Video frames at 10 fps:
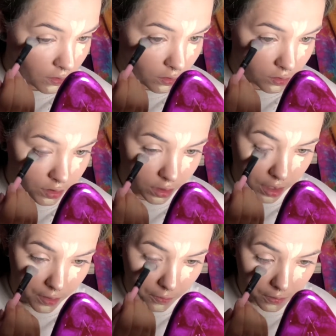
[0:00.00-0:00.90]

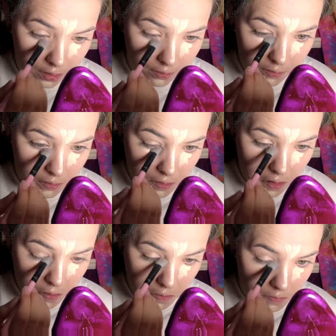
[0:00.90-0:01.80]
So
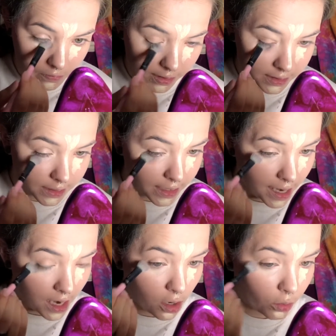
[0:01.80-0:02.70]
when I'm blending it
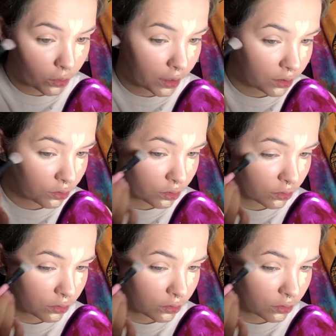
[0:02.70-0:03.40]
out, it doesn't,